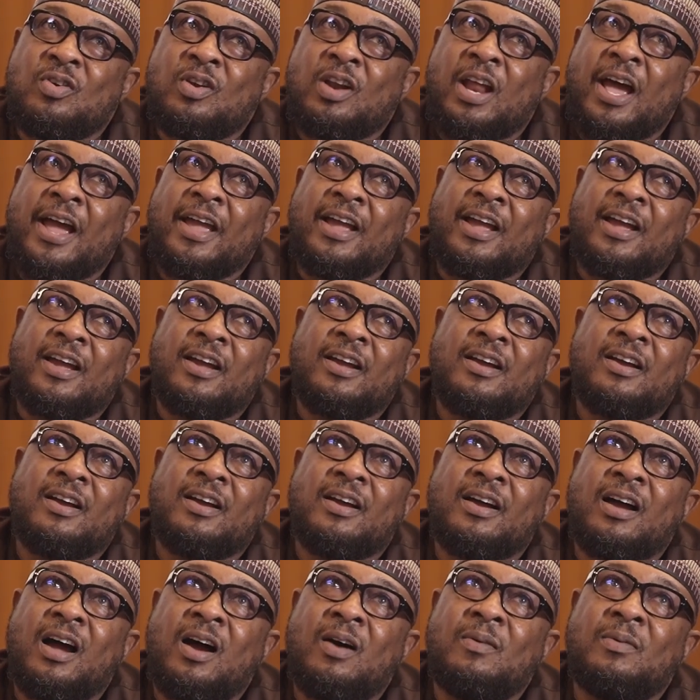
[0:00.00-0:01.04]
like
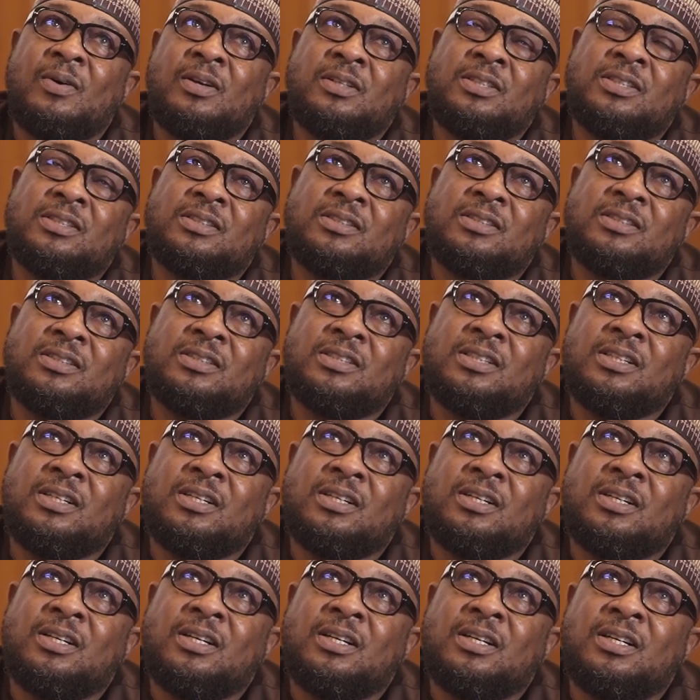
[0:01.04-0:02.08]
how much?
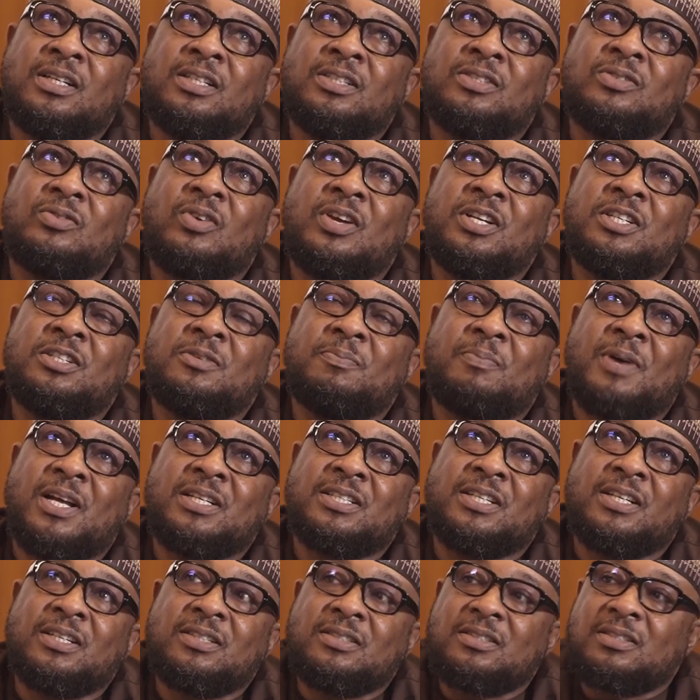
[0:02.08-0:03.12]
It's
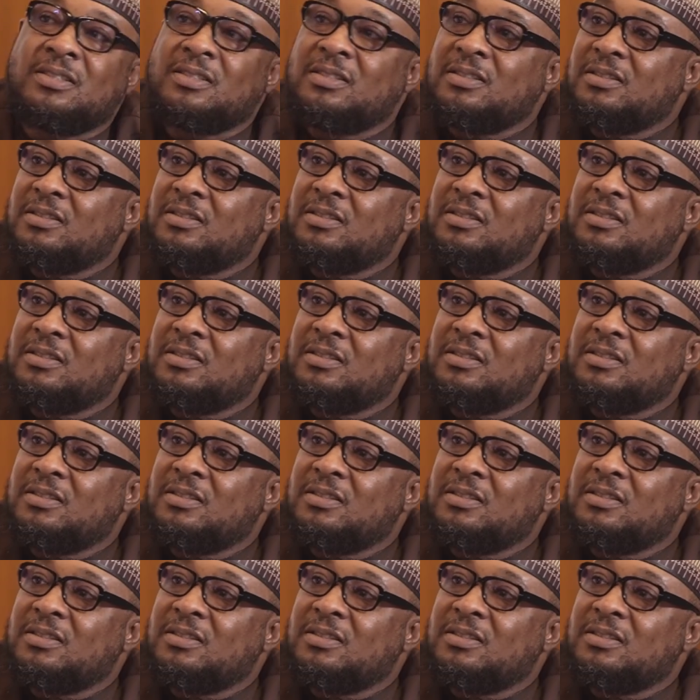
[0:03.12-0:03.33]
20%.